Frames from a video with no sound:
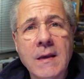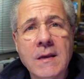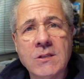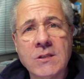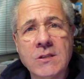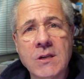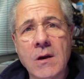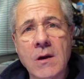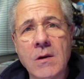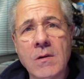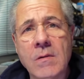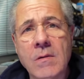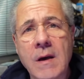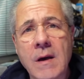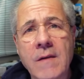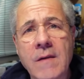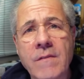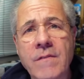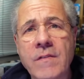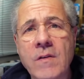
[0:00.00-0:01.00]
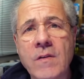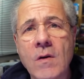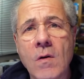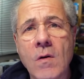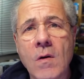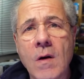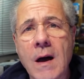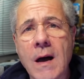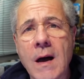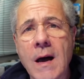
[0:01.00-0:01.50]
So if
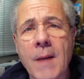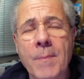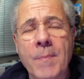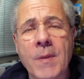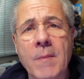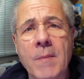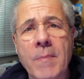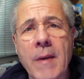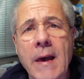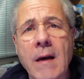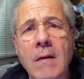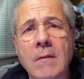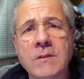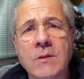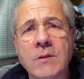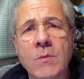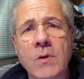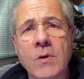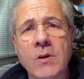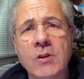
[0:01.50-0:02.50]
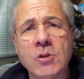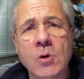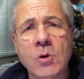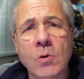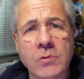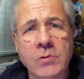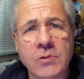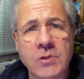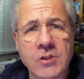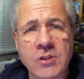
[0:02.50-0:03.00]
you're up and about and want to
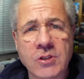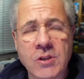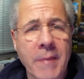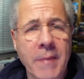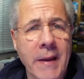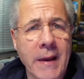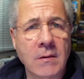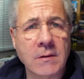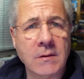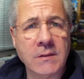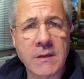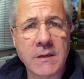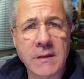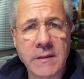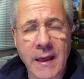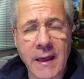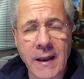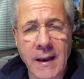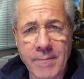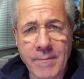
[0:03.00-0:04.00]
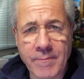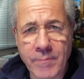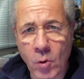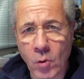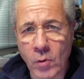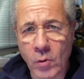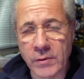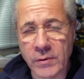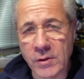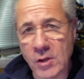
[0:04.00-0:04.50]
talk to us about that
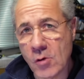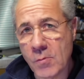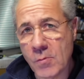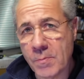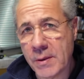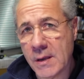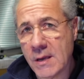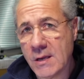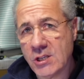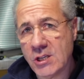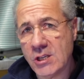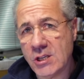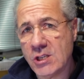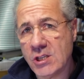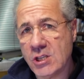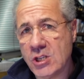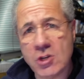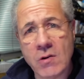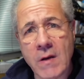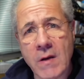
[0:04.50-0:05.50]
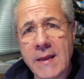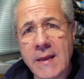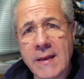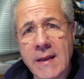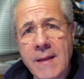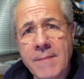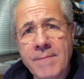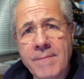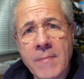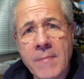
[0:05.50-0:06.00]
important new purchase, trade
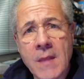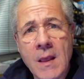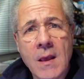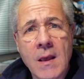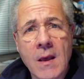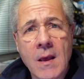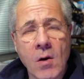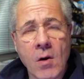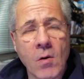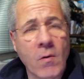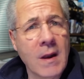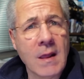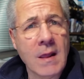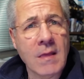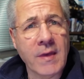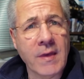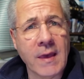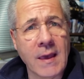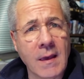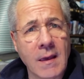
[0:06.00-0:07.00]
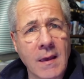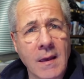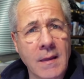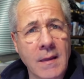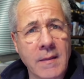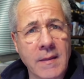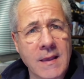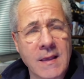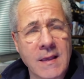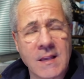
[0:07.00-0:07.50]
in, or anything uh,
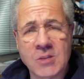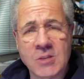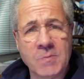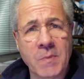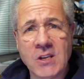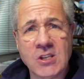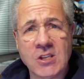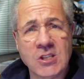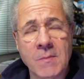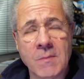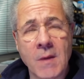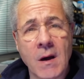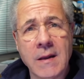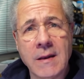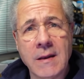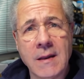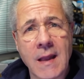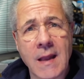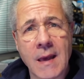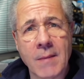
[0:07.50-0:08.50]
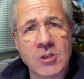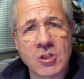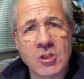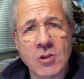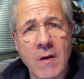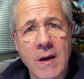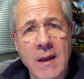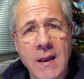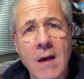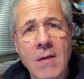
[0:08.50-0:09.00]
that springs to mind in amateur
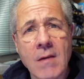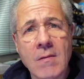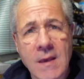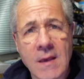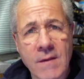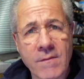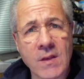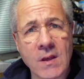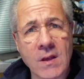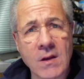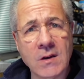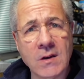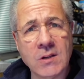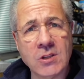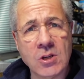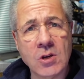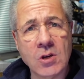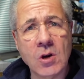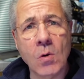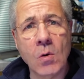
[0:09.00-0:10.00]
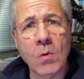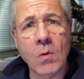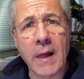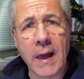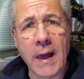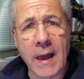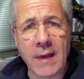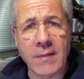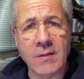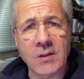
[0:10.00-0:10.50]
radio, give the guys a call
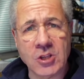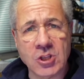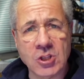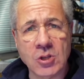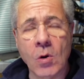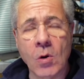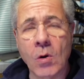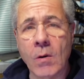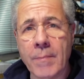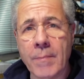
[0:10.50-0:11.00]
at the store